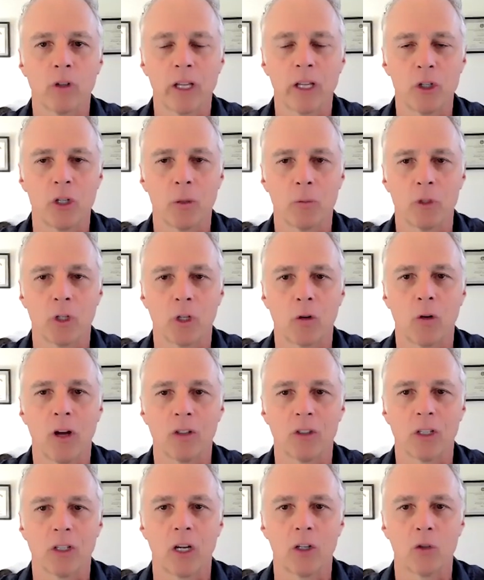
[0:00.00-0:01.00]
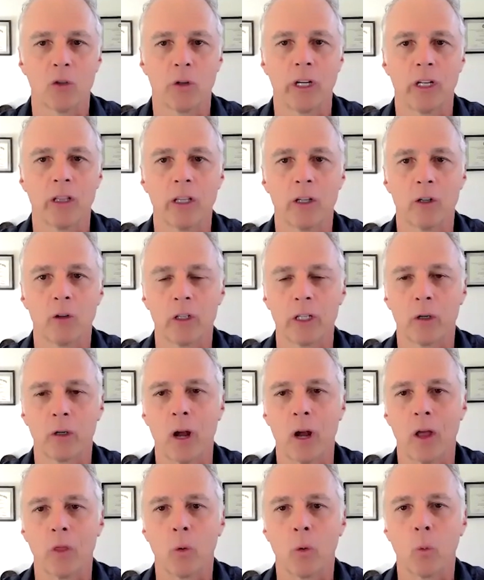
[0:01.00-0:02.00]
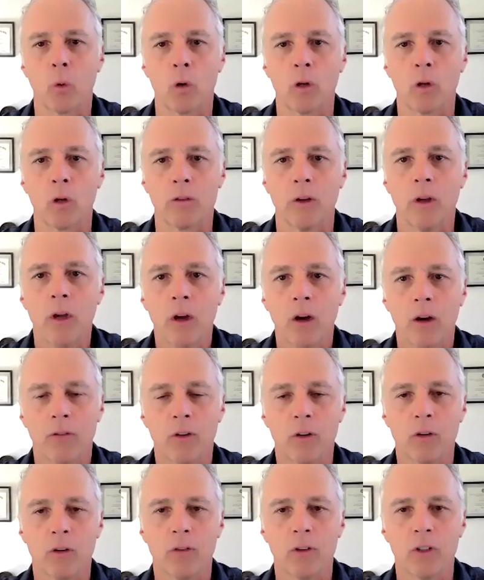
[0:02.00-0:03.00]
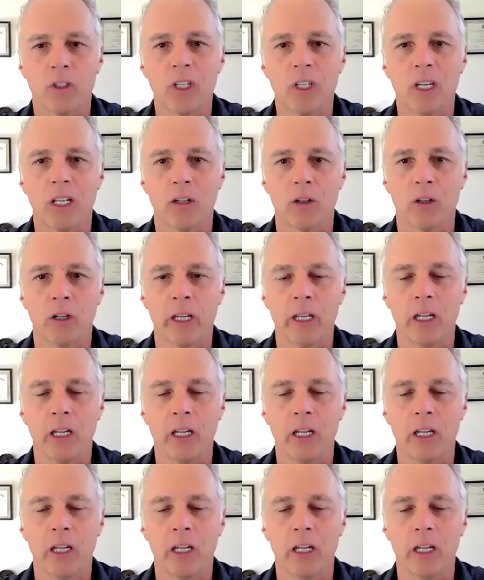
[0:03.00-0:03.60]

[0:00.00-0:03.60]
relationships across the country and literally around the world for seed and